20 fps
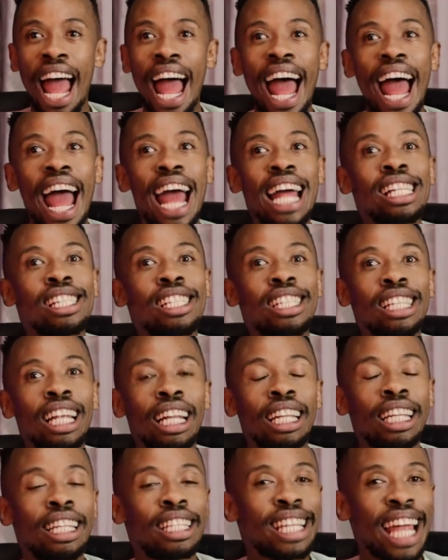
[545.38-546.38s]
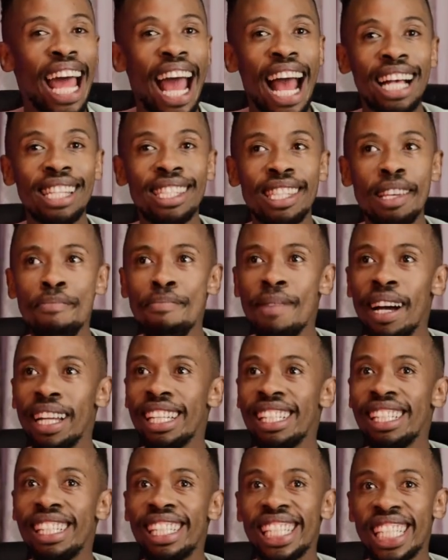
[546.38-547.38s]
And tag
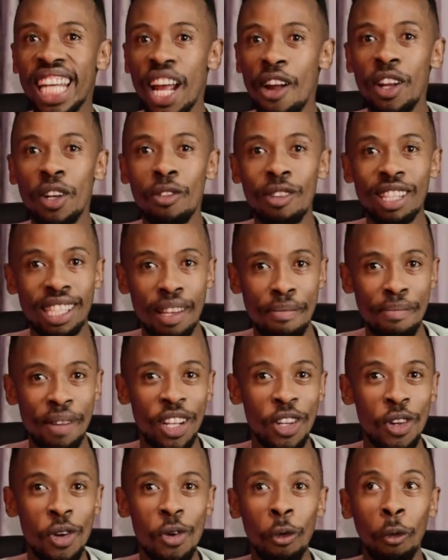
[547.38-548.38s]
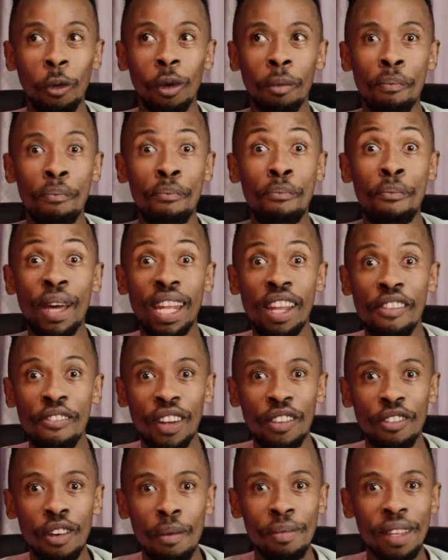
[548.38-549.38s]
somebody, share it with somebody who will
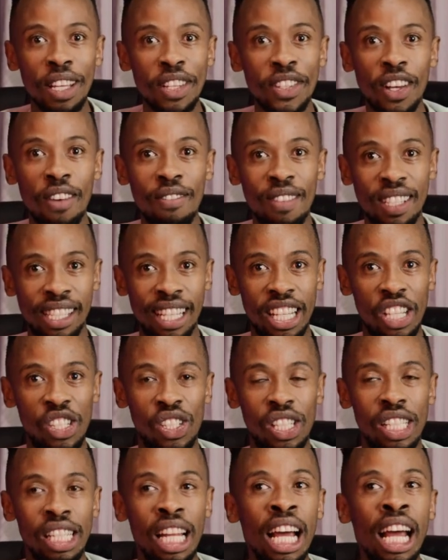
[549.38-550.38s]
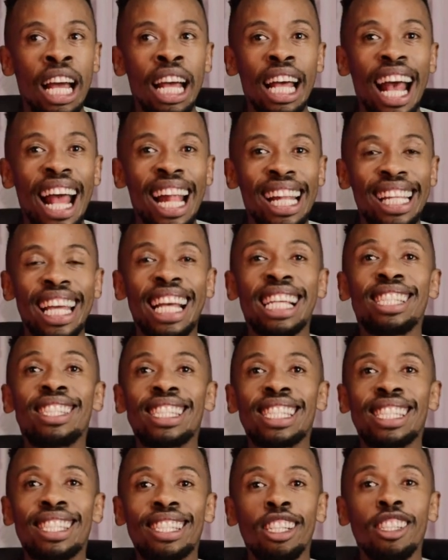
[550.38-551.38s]
benefit from this conversation. It
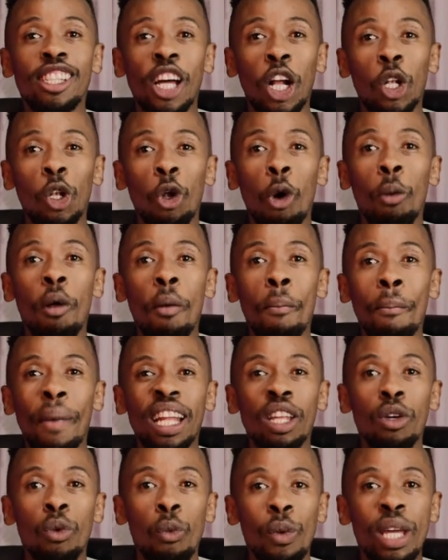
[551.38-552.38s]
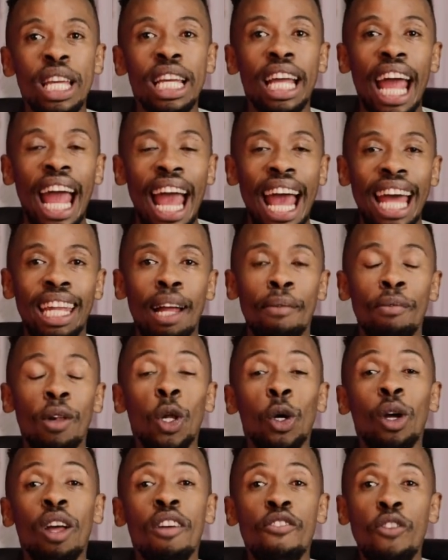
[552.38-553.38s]
is still the Global Money Week, and I'm
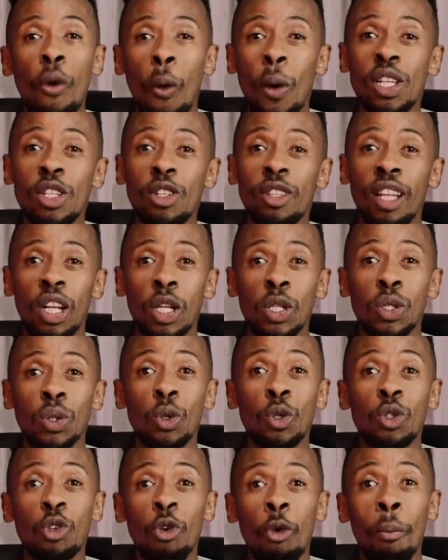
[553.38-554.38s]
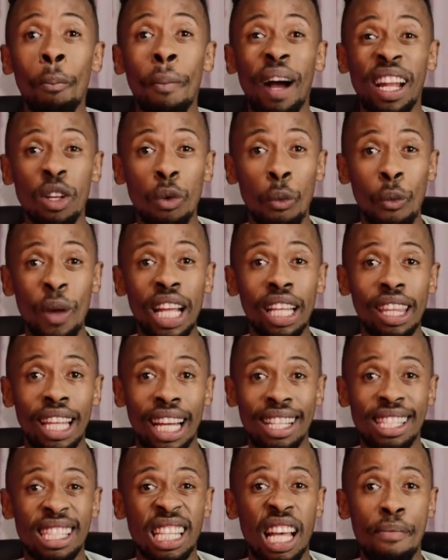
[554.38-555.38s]
looking forward to the Lesotho Money Week
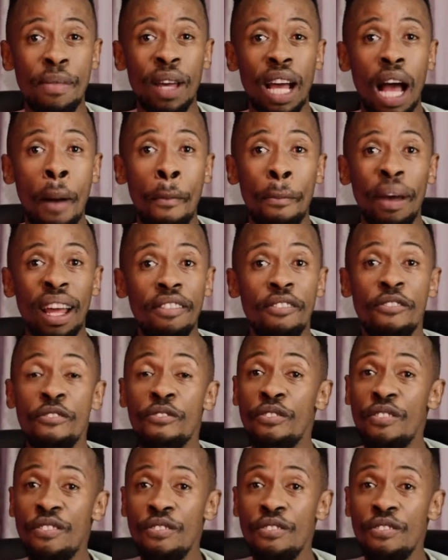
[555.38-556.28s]
that is coming up in